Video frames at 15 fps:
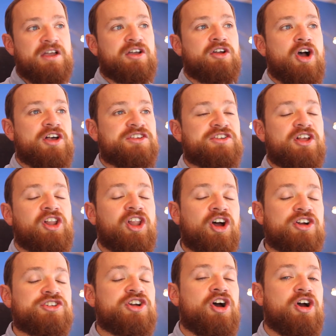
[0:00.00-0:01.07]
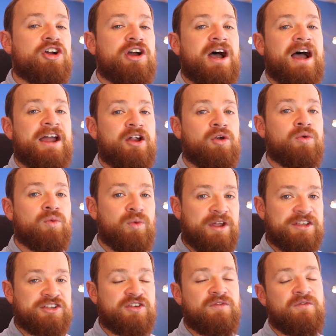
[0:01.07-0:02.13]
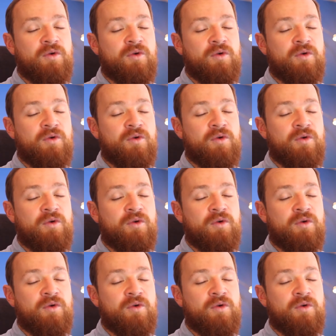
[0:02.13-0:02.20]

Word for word: causes a large higher risk